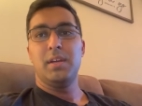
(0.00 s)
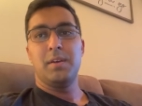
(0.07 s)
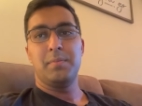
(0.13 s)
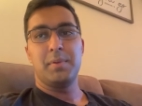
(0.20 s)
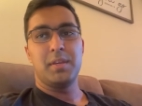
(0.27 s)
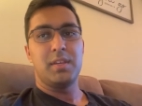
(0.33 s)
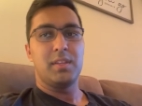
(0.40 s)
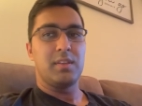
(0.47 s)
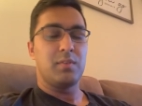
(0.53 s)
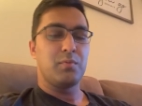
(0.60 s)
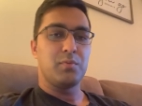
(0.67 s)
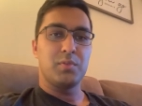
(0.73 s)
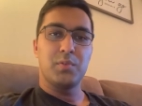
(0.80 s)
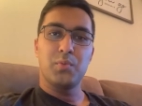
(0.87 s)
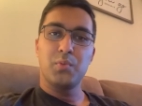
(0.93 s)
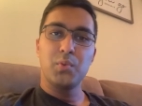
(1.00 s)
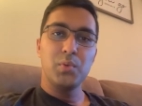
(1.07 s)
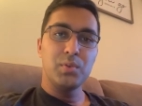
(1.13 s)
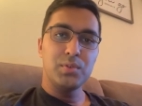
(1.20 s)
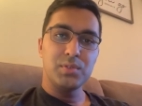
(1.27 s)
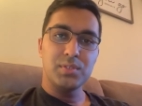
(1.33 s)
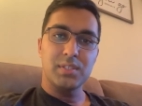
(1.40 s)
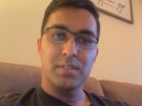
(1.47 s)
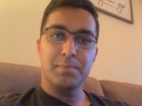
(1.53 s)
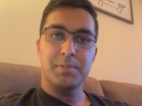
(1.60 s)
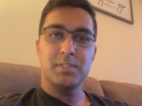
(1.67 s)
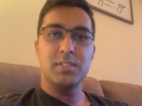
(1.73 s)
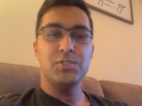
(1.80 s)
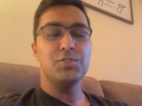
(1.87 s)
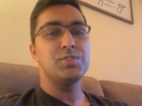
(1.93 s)
be the rules and
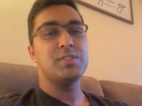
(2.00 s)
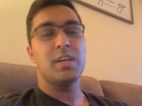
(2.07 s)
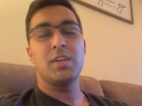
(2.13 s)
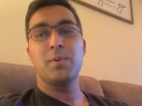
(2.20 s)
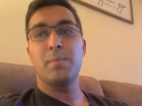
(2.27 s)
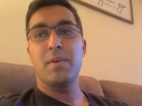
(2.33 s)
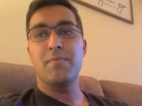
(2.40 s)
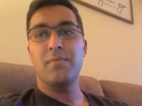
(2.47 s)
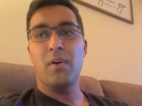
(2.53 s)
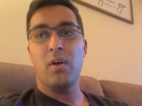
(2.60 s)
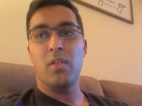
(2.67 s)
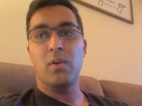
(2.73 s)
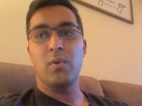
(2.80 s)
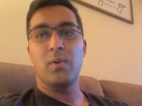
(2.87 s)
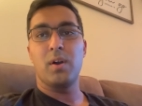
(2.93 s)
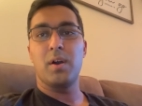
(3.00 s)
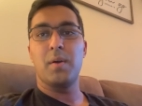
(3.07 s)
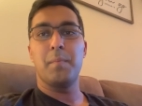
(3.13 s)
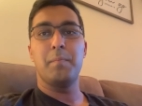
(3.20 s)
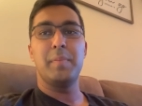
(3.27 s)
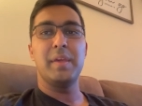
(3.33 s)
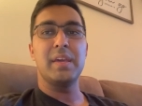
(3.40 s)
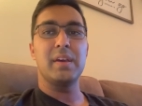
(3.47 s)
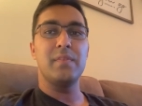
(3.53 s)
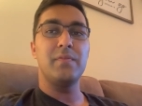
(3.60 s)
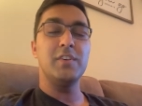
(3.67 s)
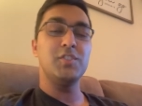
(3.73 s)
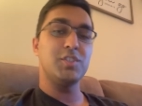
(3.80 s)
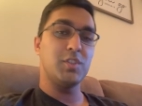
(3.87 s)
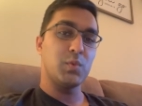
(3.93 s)
procedures that you may follow, being
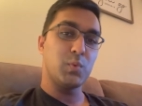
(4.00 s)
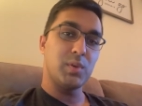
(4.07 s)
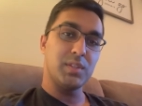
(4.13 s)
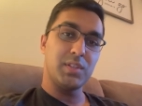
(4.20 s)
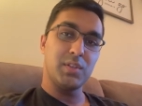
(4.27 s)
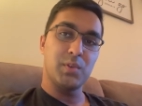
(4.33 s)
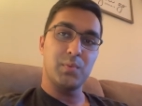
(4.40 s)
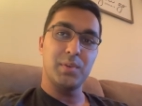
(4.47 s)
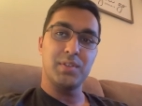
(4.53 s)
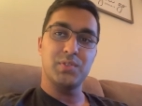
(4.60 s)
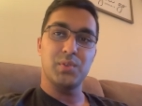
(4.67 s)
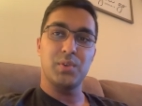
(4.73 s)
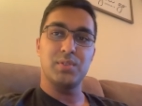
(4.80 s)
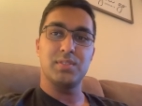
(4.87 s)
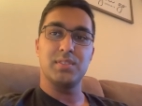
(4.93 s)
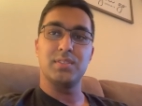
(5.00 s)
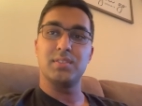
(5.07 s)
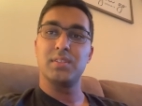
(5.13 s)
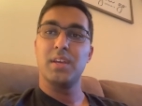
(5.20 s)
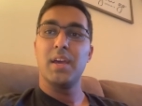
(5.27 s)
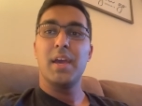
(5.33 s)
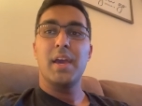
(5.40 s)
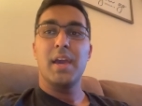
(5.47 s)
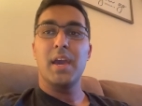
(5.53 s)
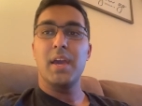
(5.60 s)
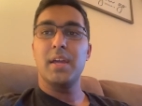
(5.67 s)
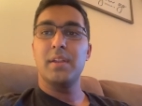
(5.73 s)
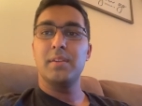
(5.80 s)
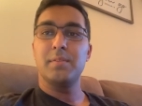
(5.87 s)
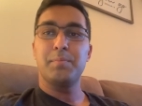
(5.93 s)
efficient with your resources,
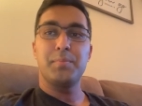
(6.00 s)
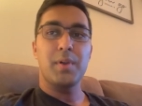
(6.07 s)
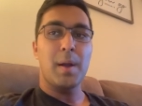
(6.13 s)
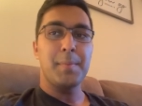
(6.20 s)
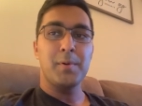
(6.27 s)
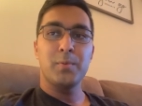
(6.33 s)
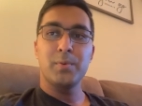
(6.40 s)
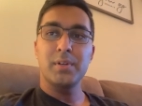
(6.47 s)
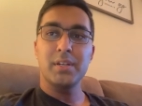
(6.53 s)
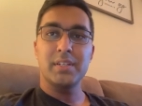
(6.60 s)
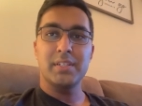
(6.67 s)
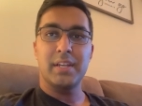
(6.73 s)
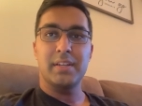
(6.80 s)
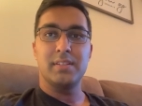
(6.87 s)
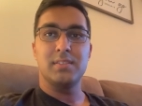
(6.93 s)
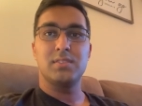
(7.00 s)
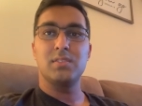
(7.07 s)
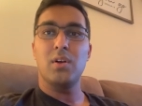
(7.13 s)
and proper work attendance.